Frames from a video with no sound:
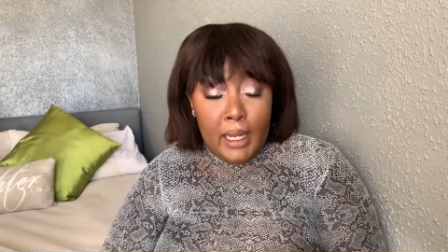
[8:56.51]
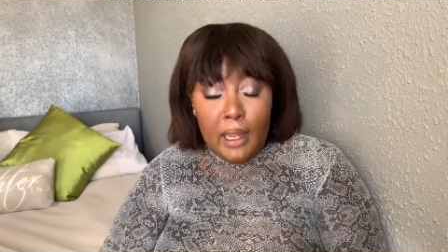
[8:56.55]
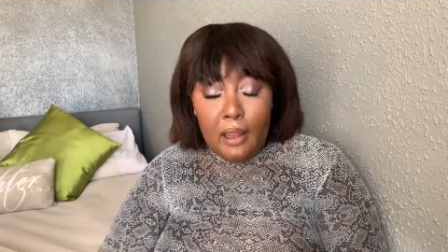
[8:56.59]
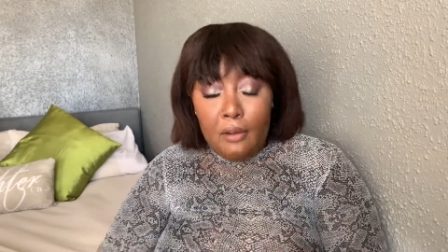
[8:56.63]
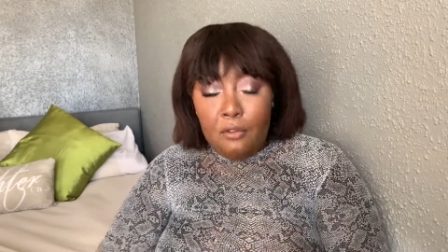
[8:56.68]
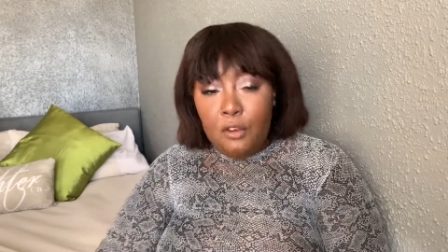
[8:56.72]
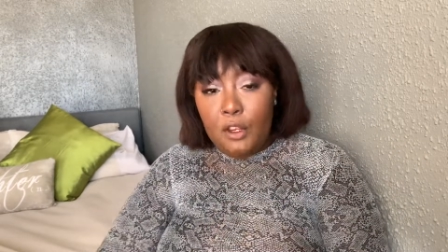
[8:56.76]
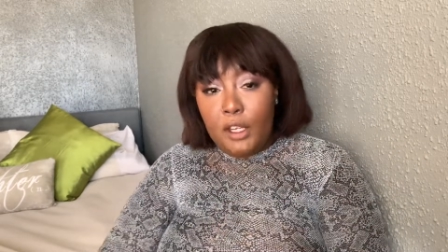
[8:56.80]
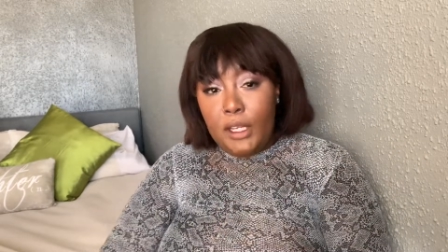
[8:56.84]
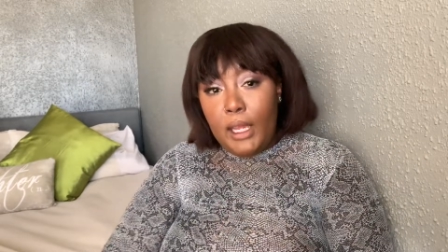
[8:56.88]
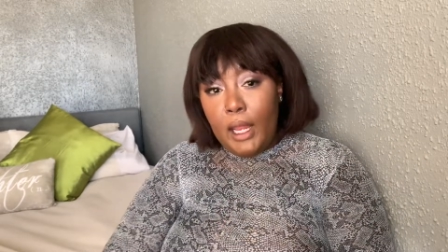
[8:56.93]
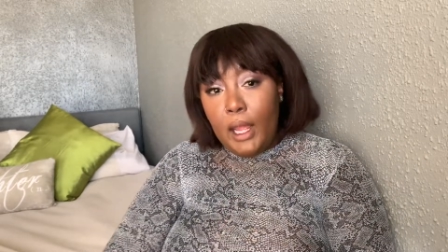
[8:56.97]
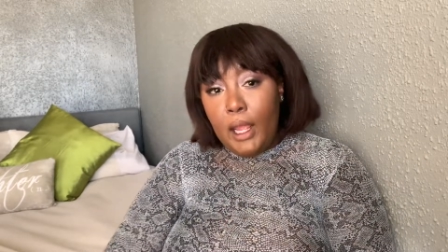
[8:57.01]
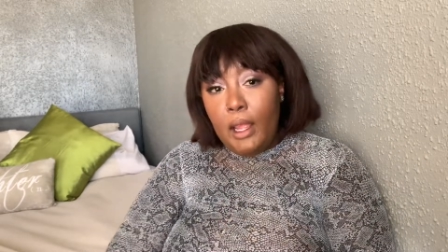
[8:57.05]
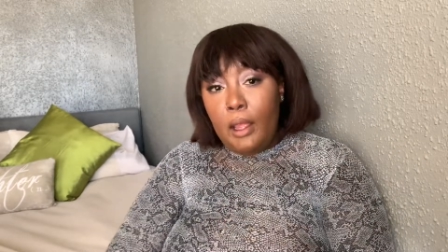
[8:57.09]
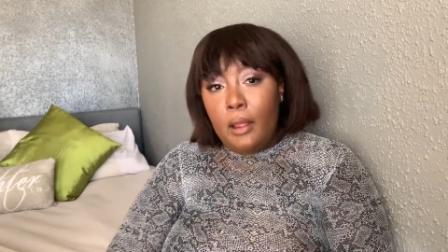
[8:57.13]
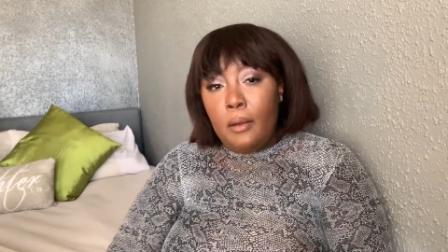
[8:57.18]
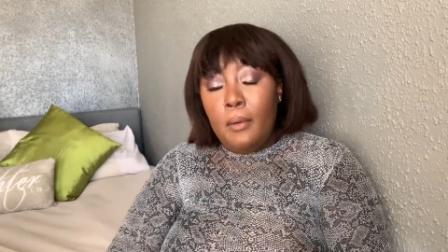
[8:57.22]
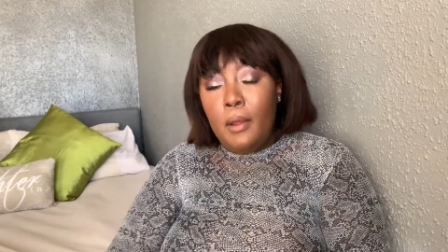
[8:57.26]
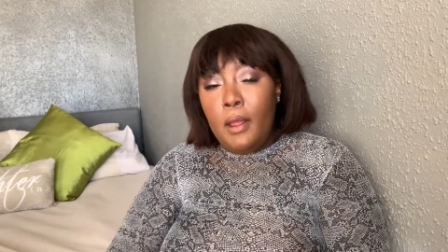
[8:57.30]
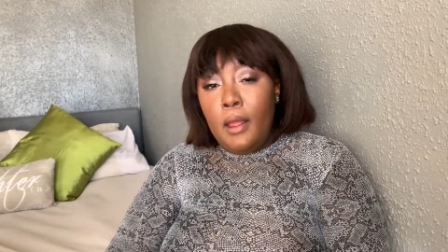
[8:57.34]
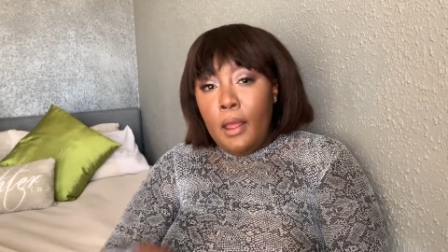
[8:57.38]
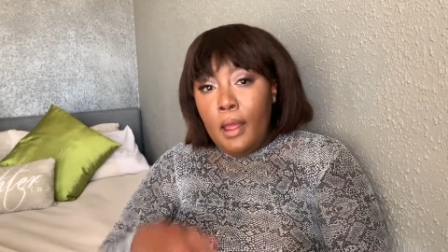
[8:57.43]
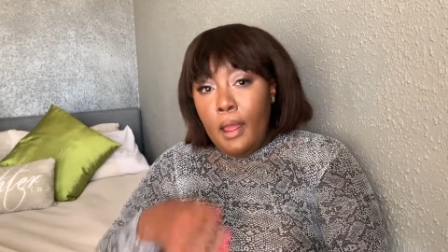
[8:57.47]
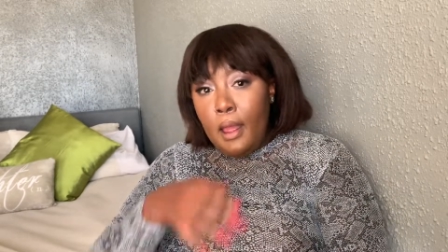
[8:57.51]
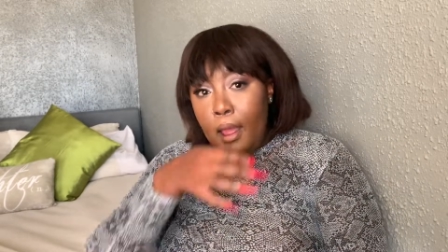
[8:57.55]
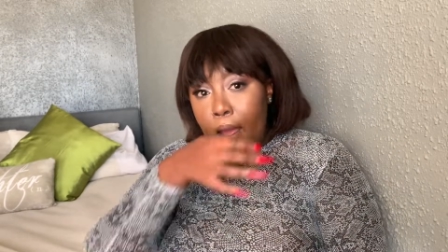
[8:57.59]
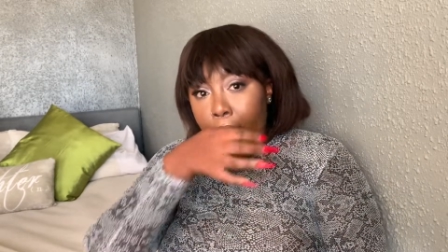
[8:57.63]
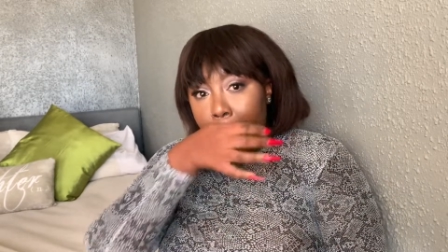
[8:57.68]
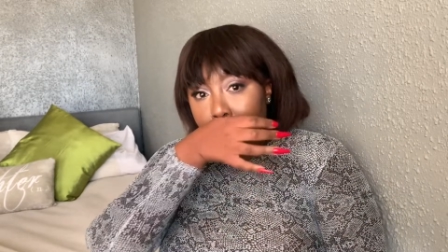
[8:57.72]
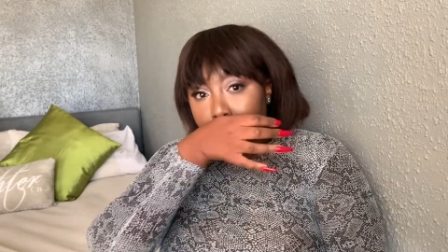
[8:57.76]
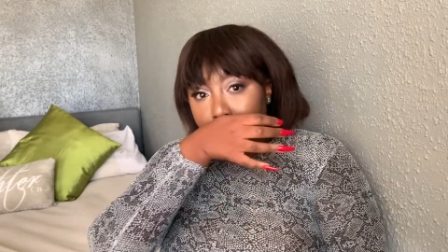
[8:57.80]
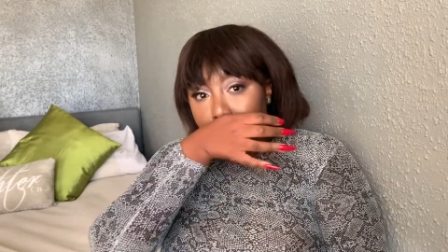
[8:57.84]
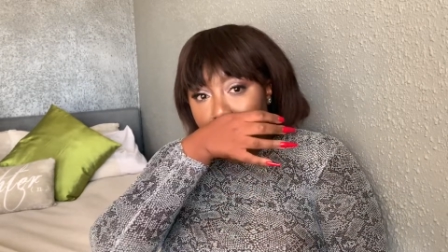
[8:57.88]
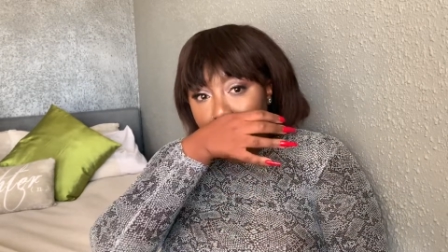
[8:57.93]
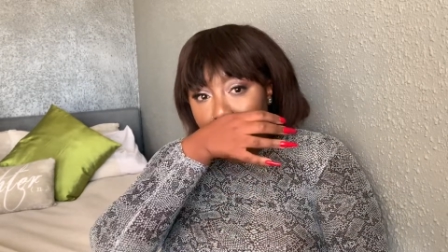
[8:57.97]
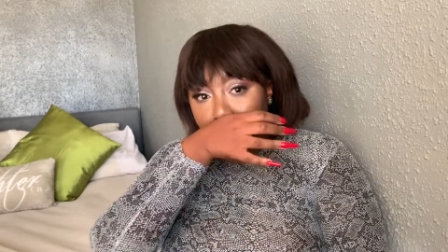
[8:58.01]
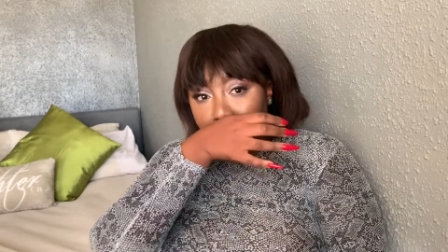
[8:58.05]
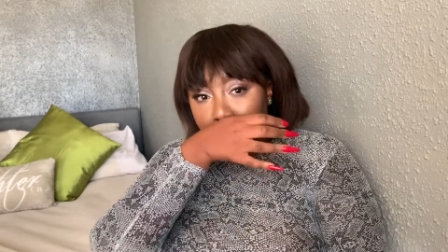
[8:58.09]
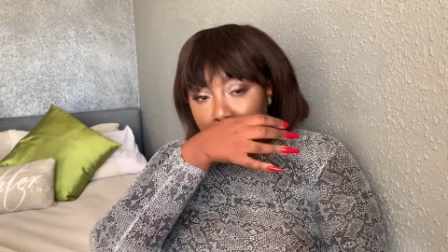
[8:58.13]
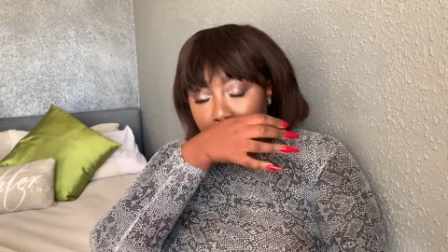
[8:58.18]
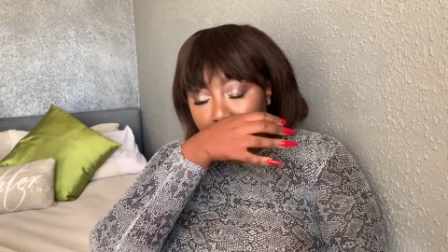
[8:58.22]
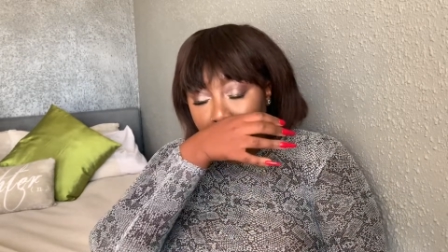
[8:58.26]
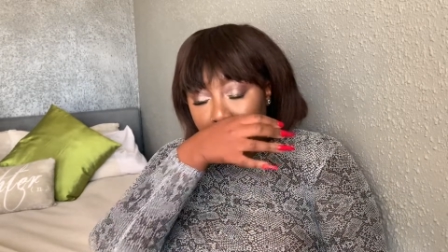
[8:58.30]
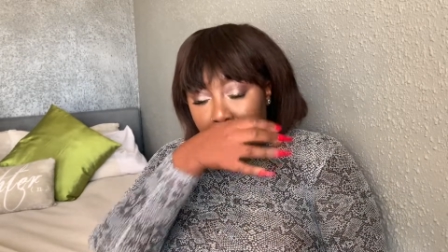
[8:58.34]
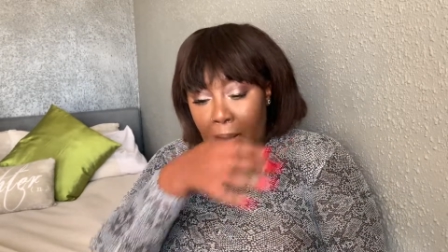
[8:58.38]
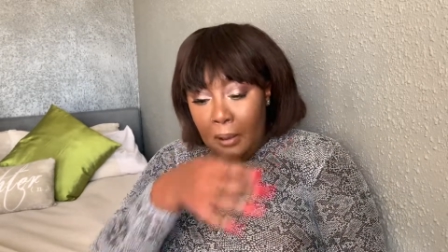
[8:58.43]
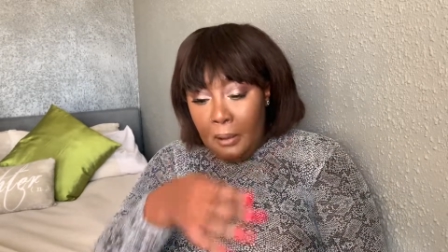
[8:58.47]
every day and
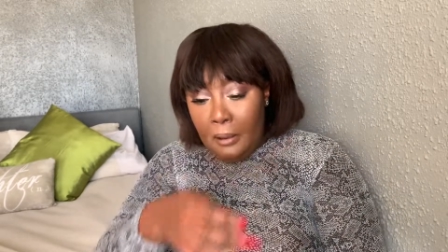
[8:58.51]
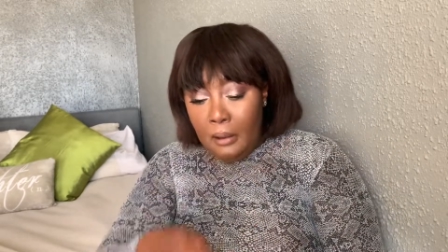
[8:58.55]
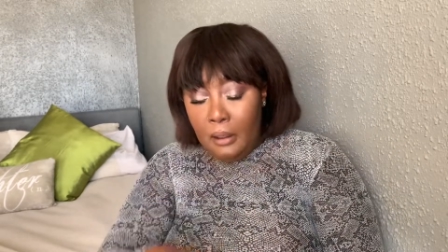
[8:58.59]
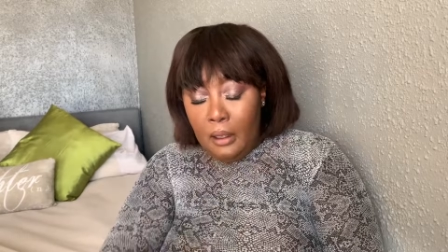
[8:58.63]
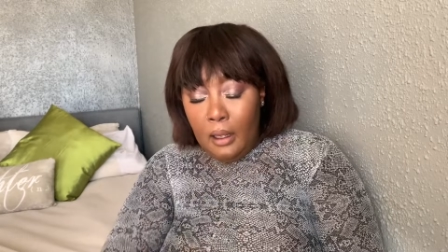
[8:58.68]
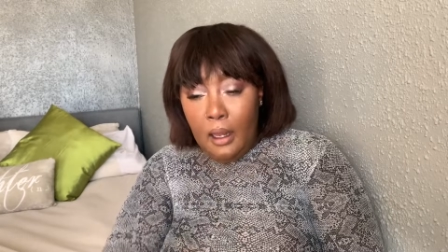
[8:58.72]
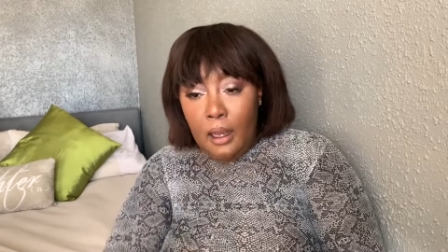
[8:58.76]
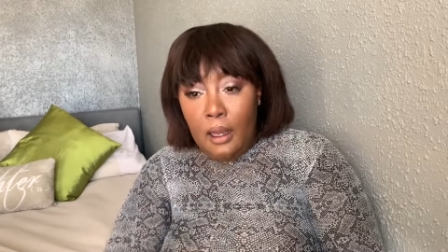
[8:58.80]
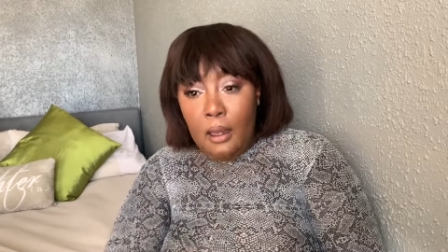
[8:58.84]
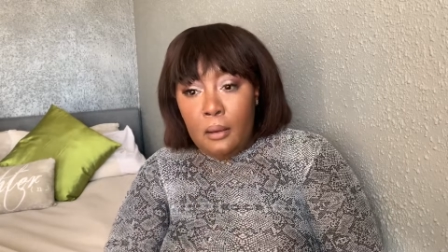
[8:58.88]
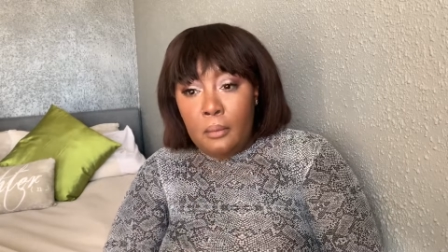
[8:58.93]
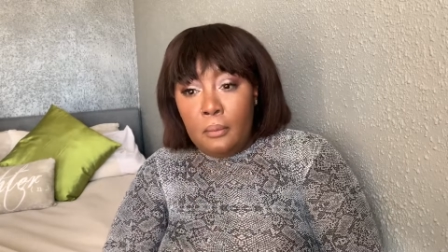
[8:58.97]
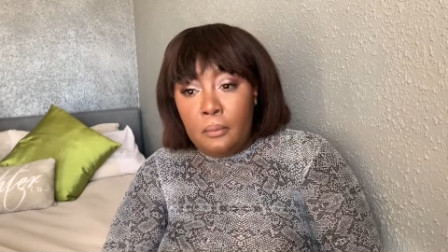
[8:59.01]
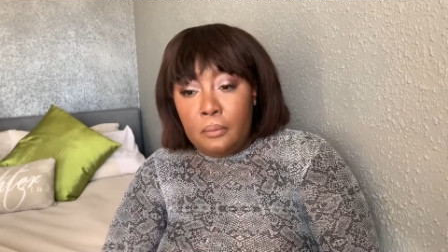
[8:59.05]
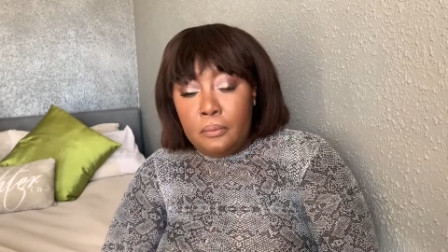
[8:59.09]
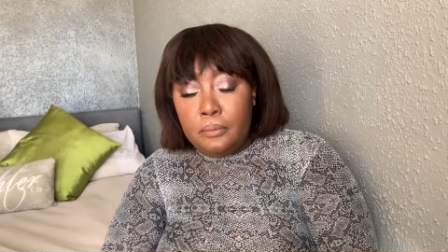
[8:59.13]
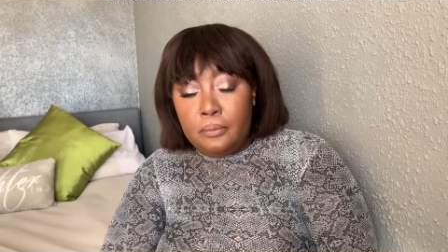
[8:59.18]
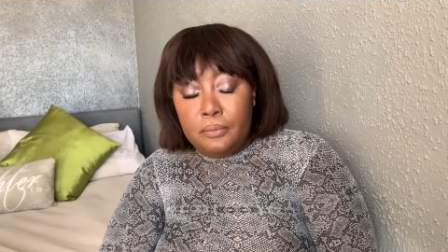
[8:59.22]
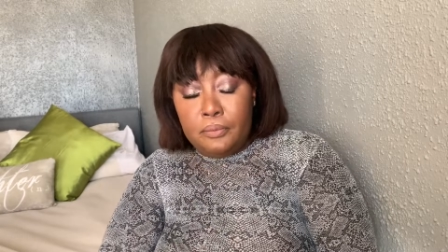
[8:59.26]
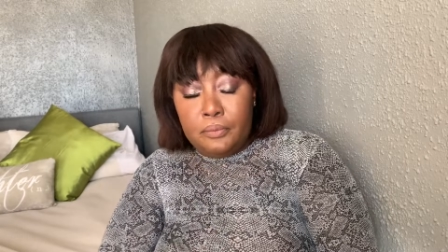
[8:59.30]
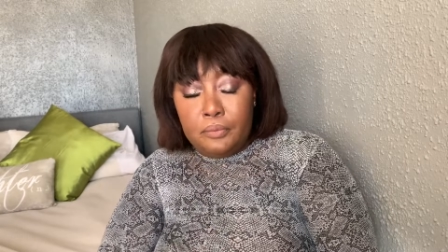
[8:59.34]
um